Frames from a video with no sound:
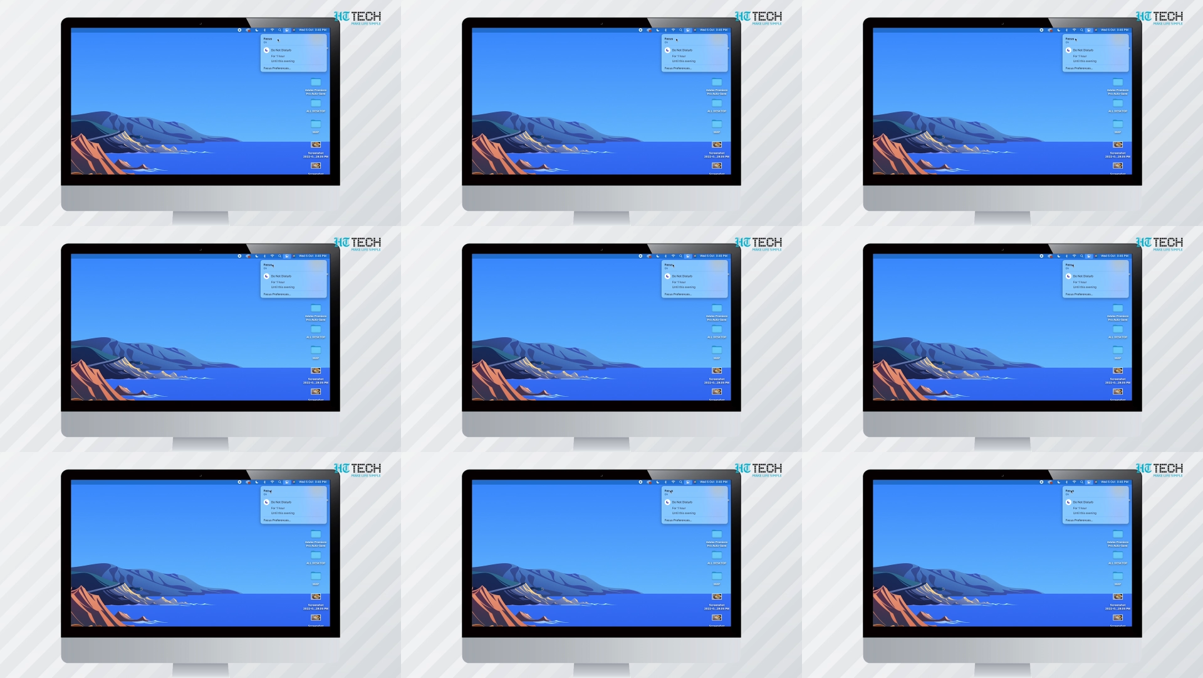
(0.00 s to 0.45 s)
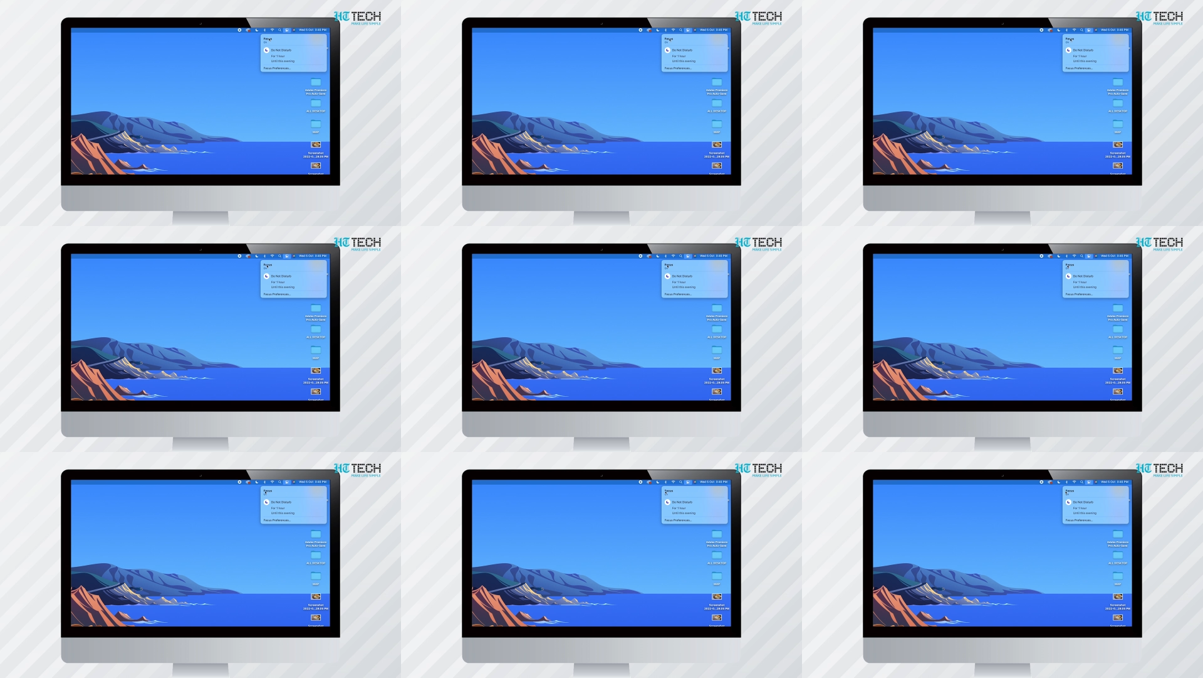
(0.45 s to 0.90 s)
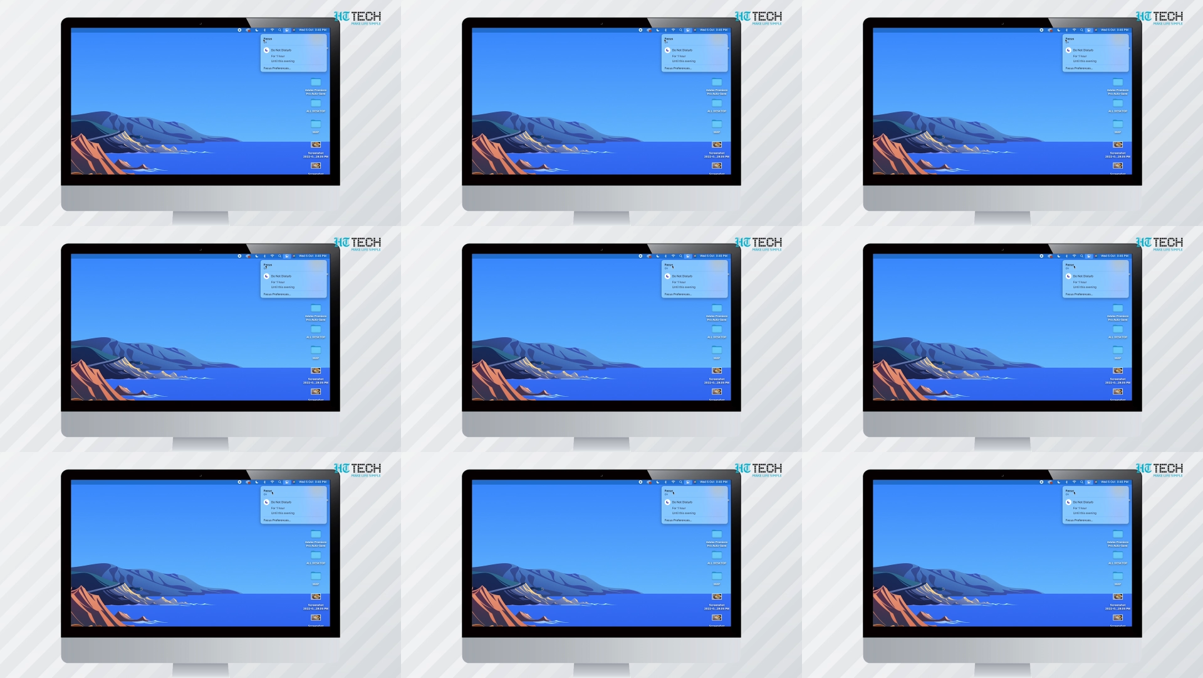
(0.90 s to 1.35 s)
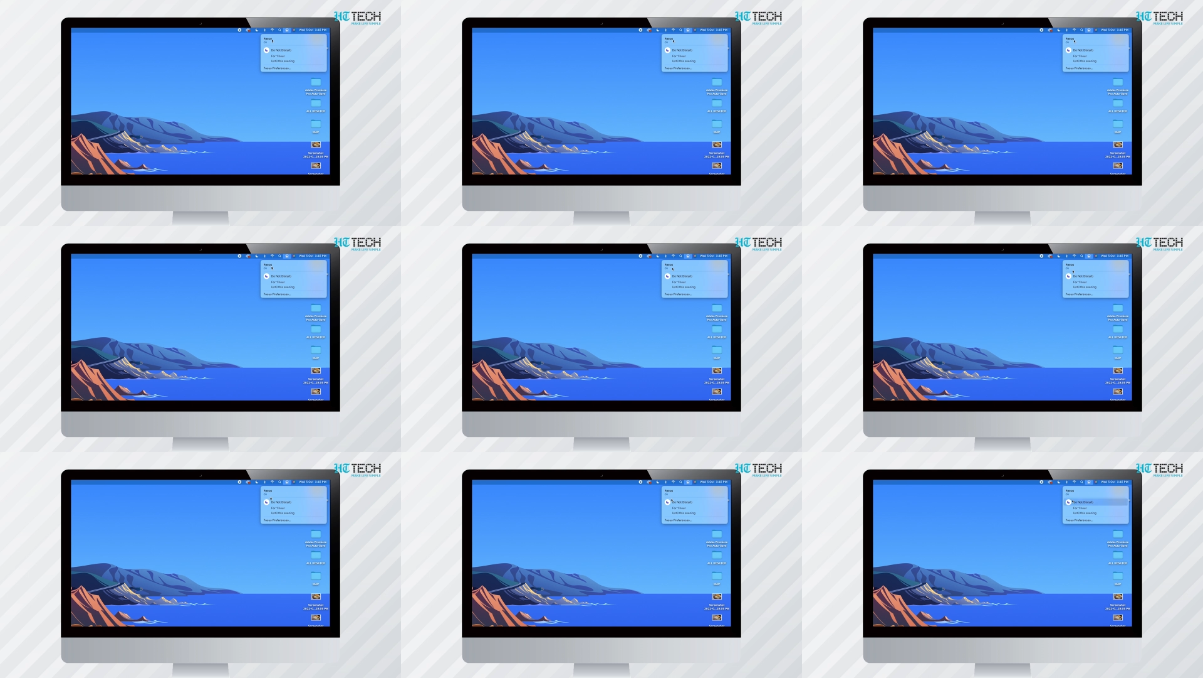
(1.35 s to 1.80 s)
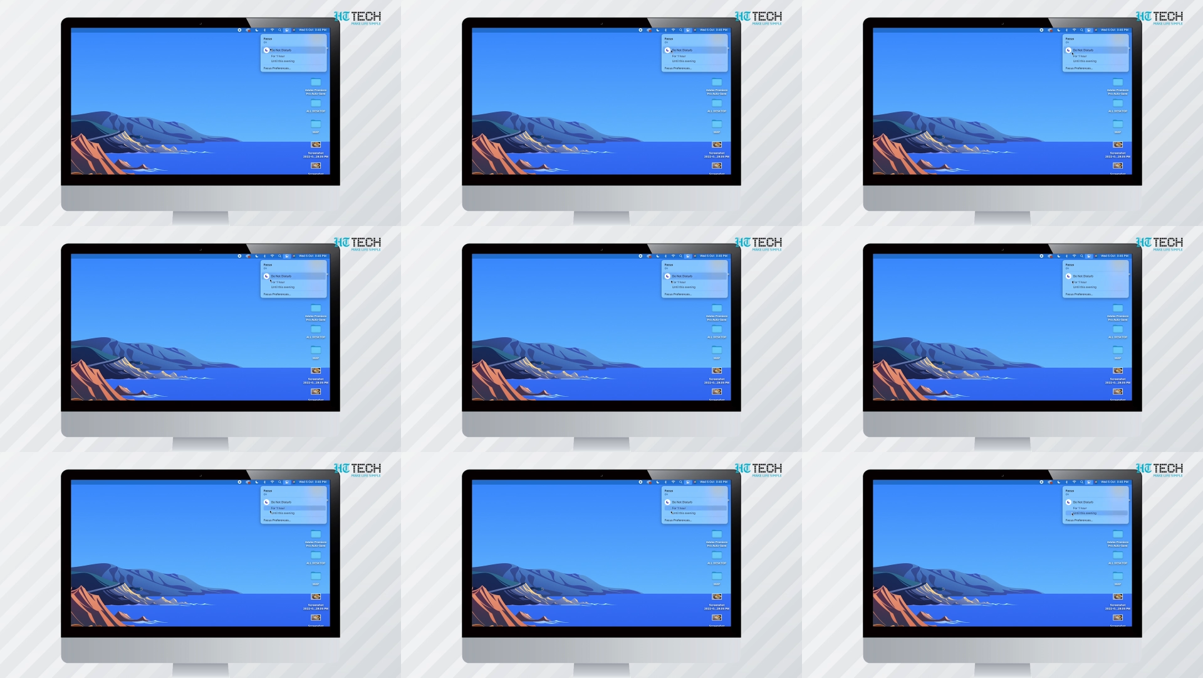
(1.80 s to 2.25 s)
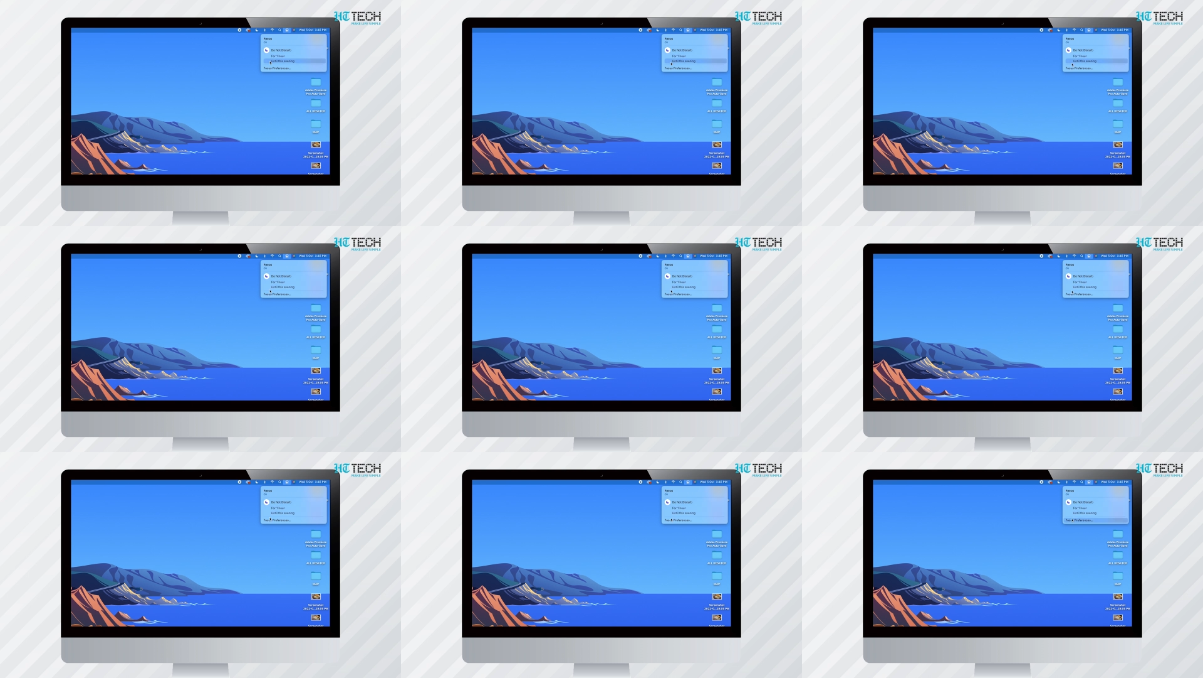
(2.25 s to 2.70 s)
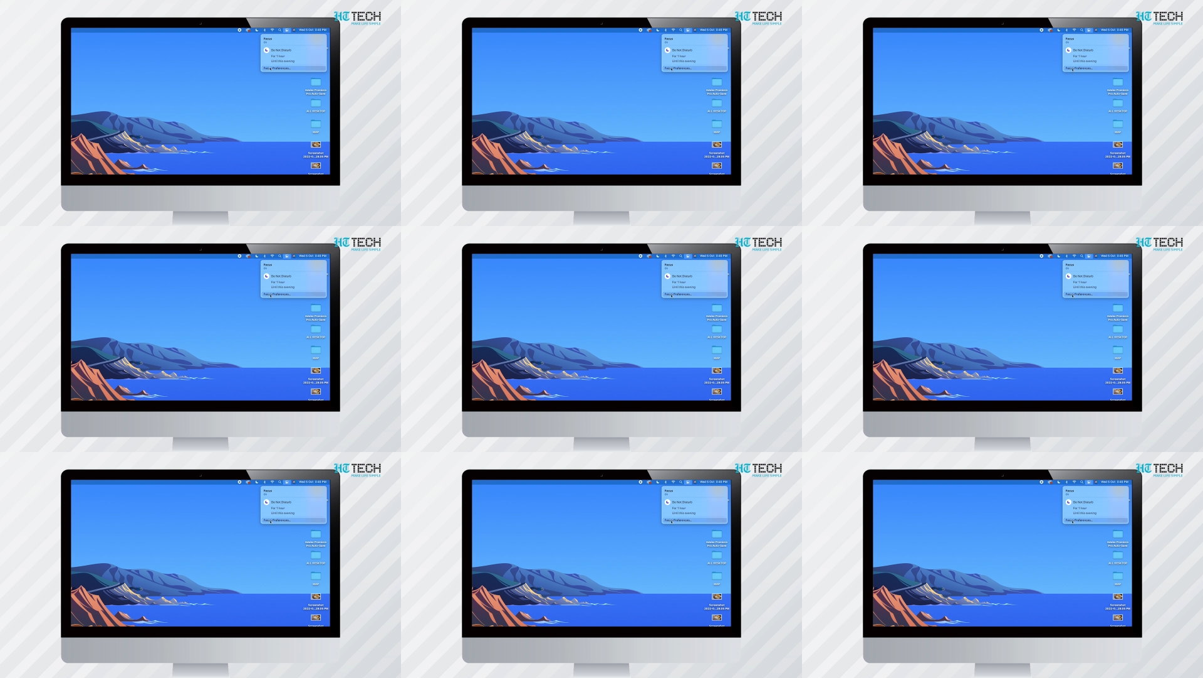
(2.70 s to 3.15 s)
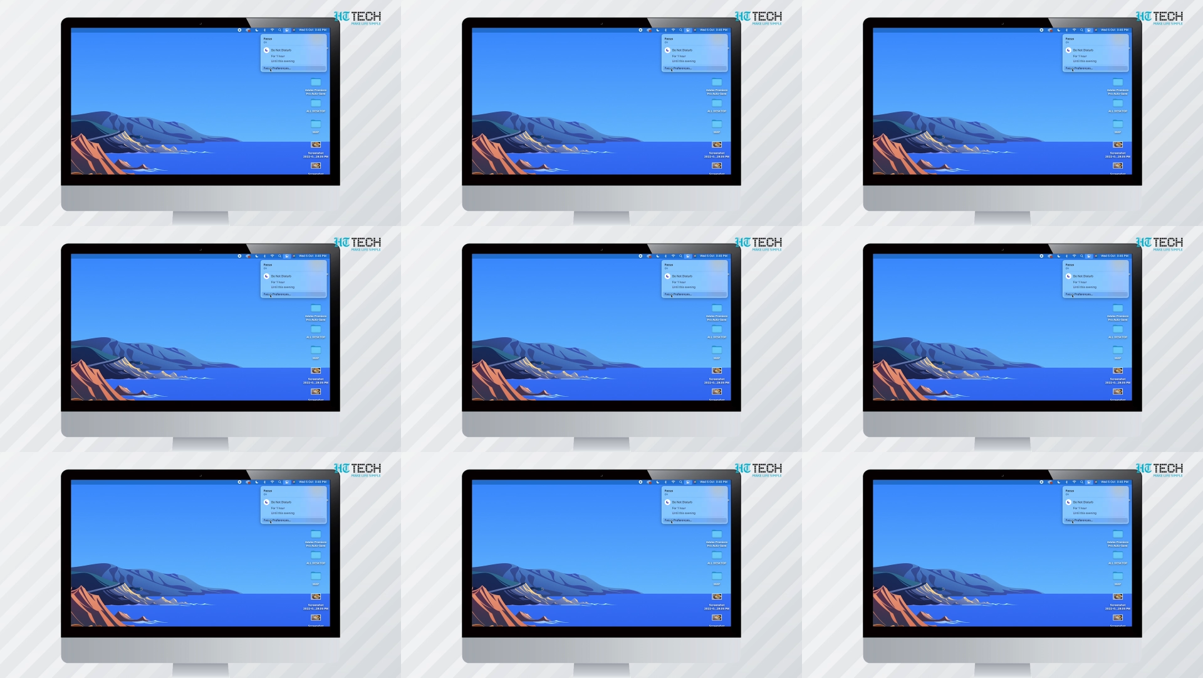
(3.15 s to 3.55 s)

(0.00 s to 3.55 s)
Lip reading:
[unreadable: no face in view]